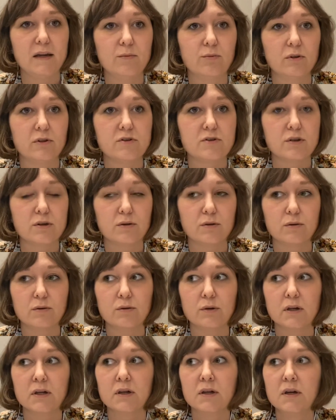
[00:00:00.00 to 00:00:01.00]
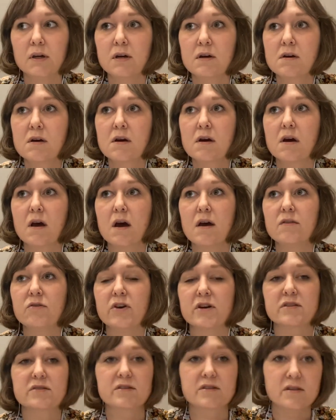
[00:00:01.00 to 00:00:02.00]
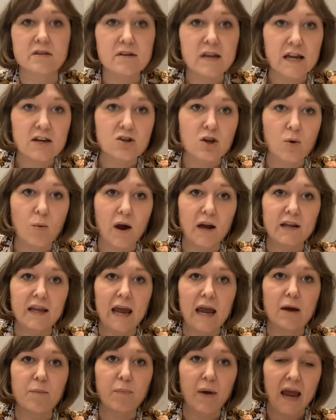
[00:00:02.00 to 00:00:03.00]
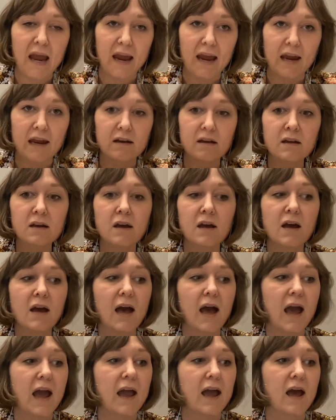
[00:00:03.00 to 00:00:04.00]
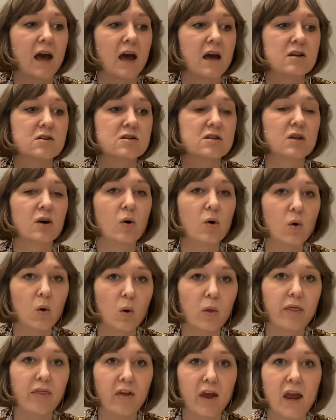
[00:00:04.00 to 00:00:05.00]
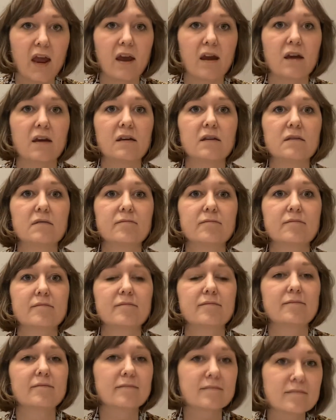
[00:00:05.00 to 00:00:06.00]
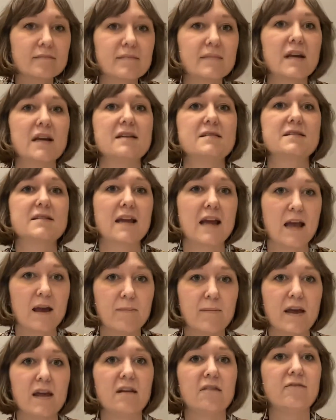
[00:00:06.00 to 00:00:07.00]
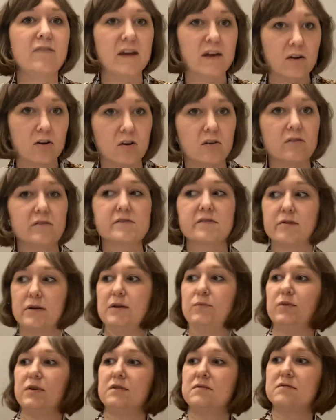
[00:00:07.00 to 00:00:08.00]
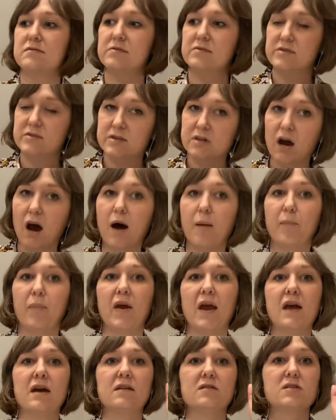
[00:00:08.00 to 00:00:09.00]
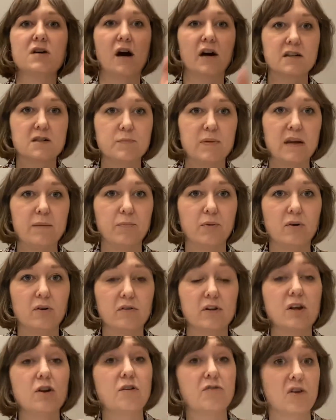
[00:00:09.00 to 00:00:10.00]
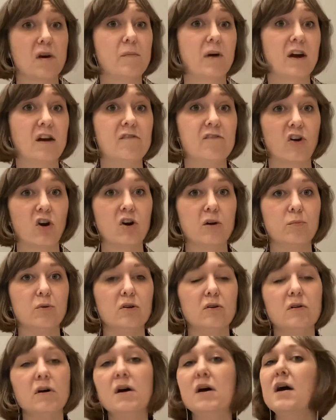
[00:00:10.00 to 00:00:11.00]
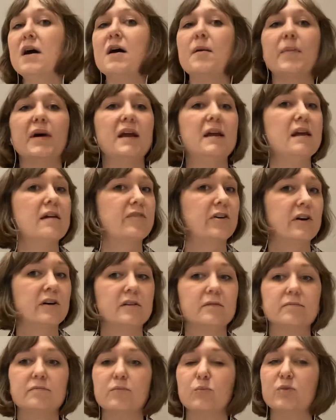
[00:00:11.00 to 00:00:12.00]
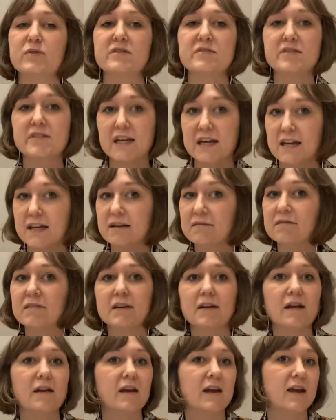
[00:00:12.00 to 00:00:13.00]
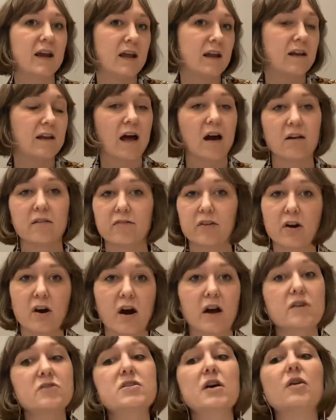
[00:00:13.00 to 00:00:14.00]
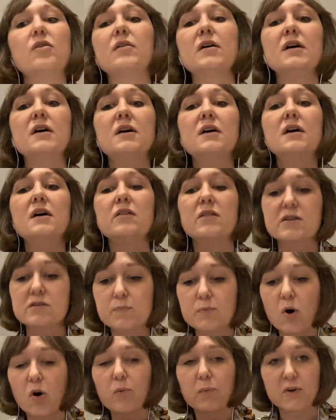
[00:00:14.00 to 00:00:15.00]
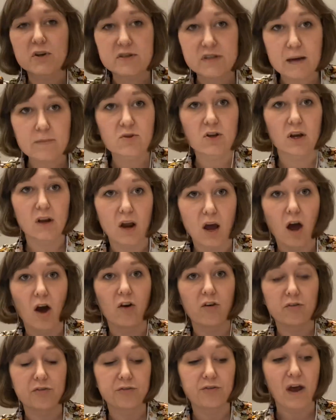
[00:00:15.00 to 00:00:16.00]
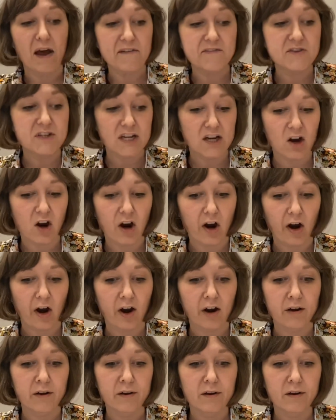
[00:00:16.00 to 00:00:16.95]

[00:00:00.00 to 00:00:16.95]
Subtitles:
will do this nationwide campaign, and the whole thing is him in a vehicle. So he would stop and talk to people, from a convertible, but he never was seen getting in and out of the car. So this whole perception of FDR,